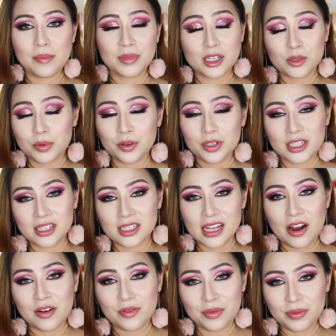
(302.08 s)
This one does
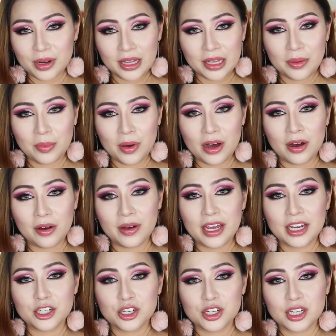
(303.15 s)
that really well.
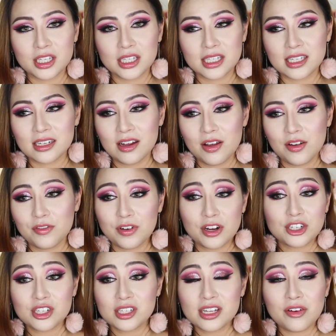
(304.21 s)
It just
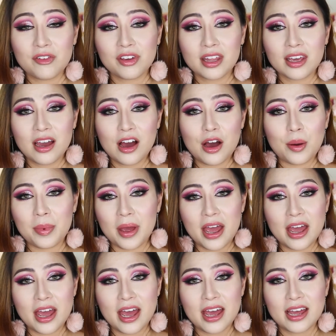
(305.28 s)
freshens everything up
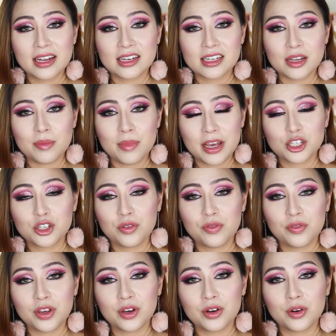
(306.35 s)
and it makes you
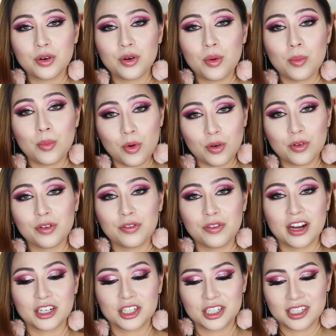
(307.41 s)
feel more
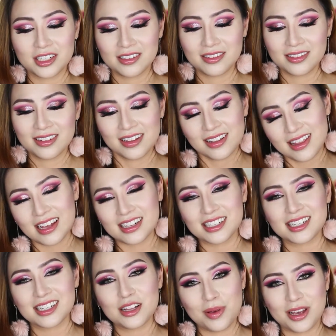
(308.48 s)
refreshed.
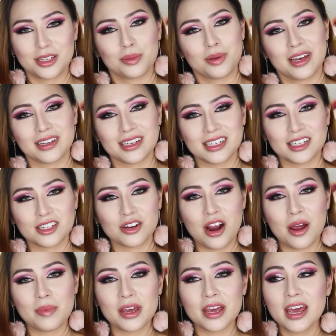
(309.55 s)
That's the best way I can
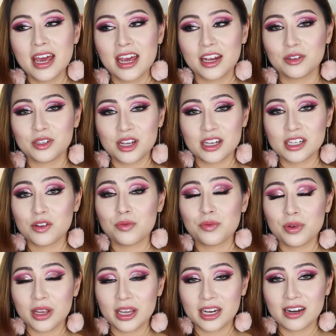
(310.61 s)
describe it. It also has a
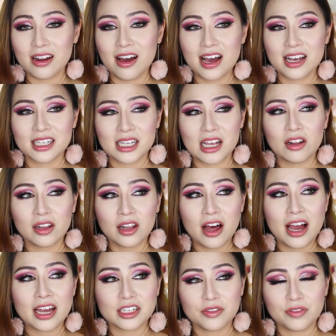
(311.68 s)
really nice
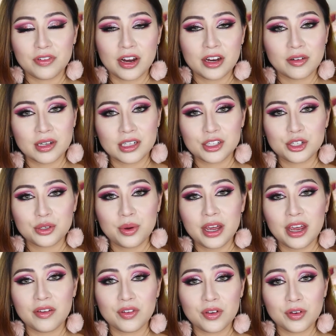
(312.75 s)
light fragrance to
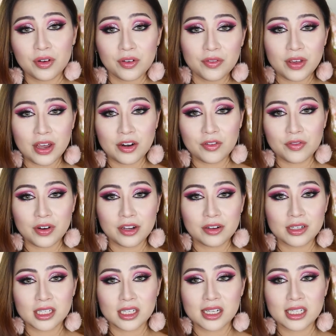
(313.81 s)
it. If you're not a fan of
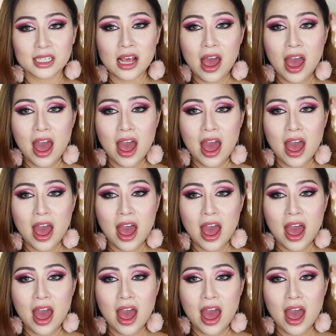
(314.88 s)
fragrances,